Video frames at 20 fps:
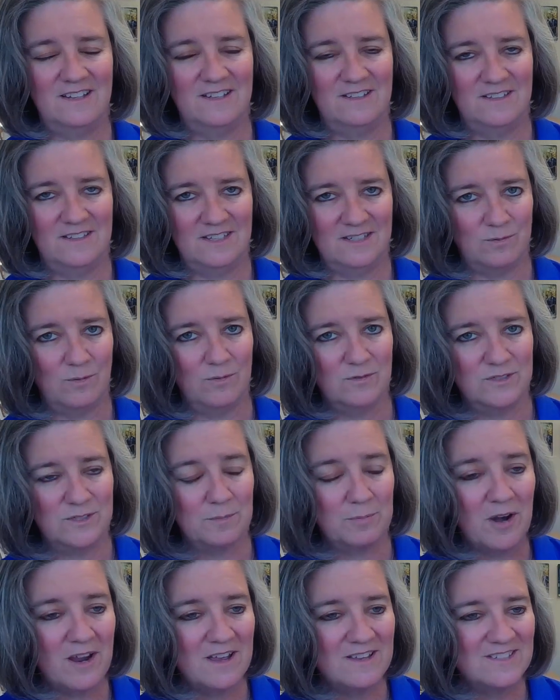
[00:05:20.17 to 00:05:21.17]
this won't
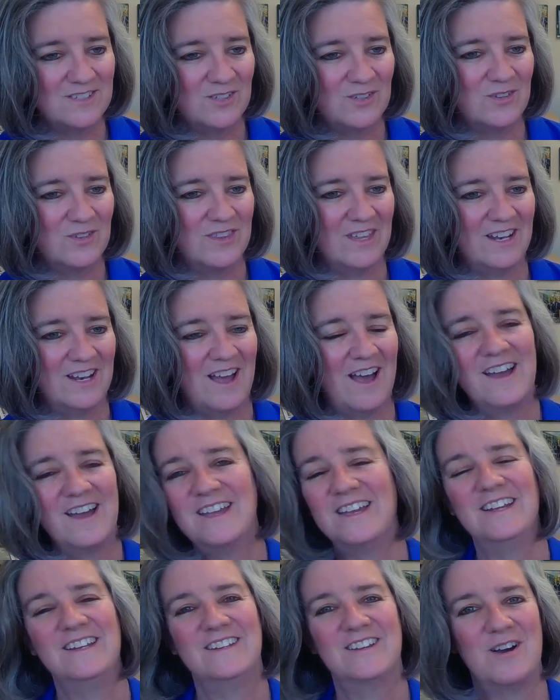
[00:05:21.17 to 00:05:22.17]
surprise you that
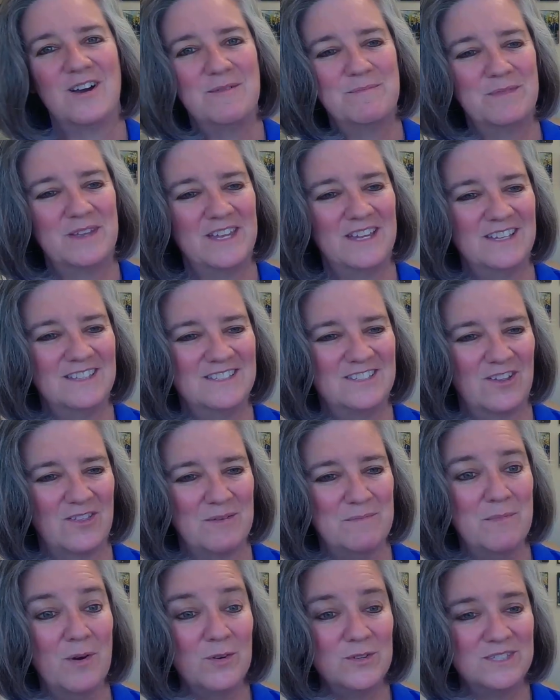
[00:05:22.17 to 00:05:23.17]
high-income kids are
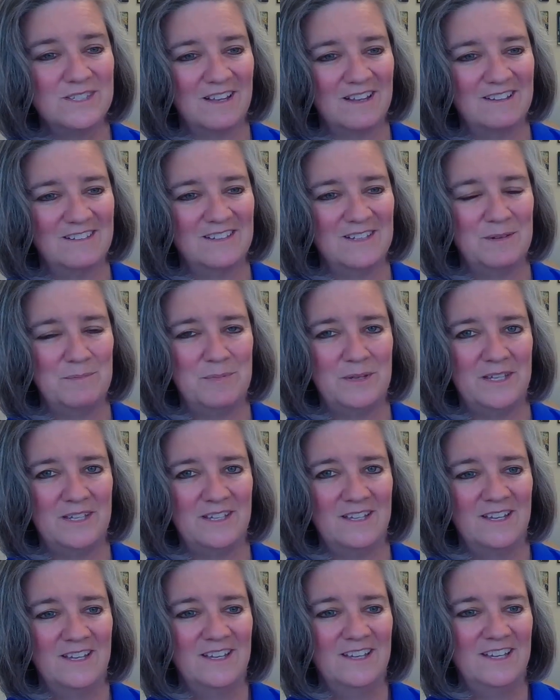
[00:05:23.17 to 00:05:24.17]
the most likely to
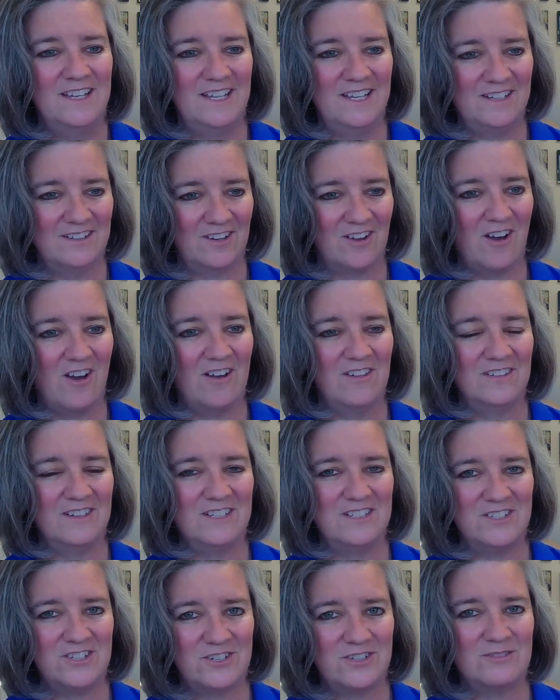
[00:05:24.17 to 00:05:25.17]
be in
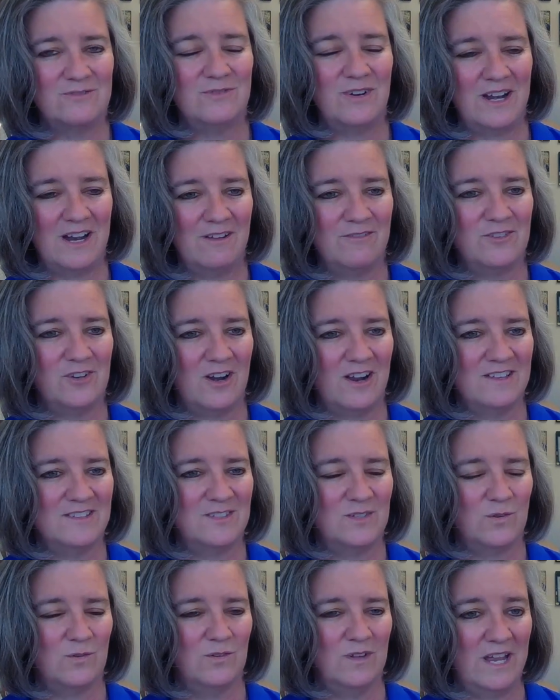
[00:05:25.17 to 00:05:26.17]
college right after high
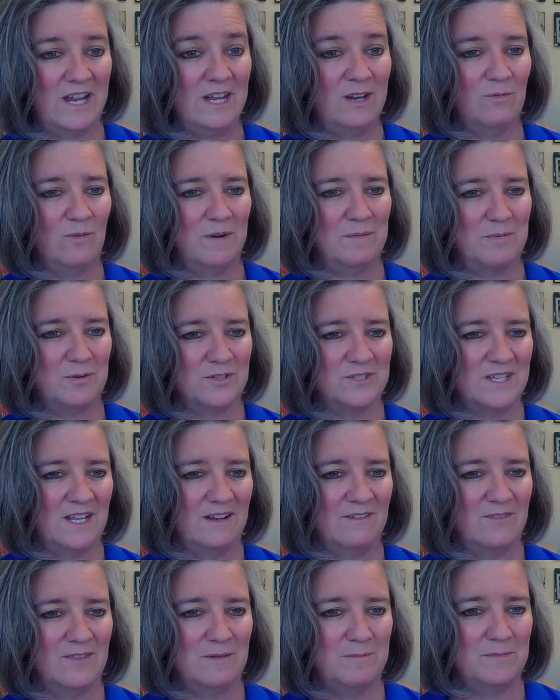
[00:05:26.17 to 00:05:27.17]
school.
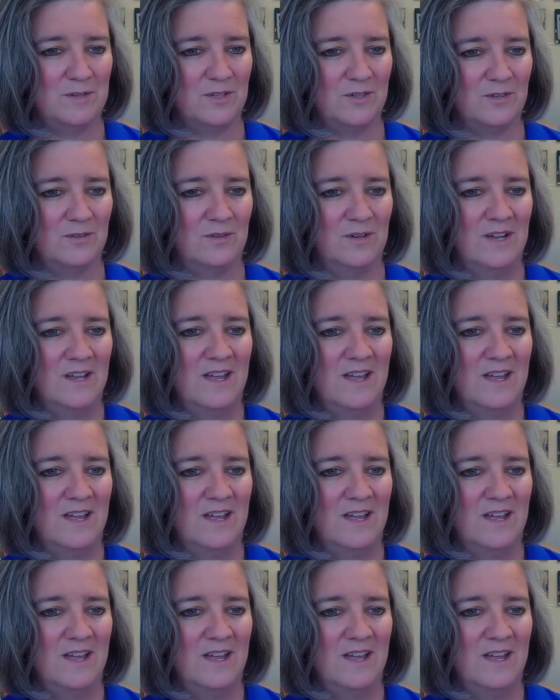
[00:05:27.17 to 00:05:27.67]
81% of them do.